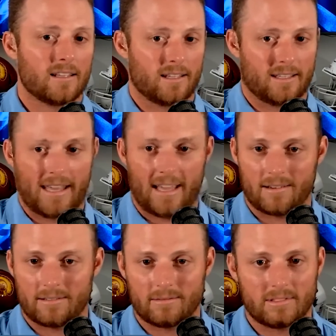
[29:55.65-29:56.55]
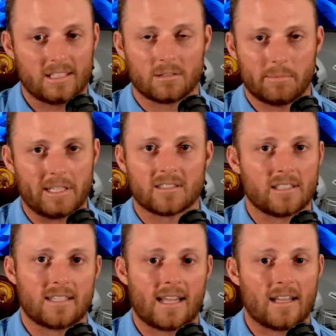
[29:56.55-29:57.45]
You can't dismiss
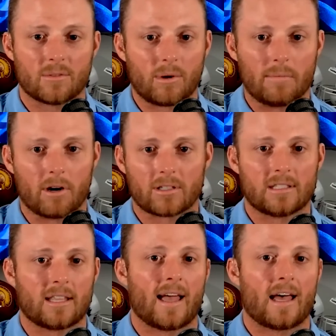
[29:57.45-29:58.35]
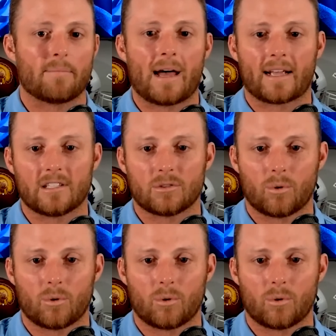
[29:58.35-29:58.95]
the ten and three mark that they had back in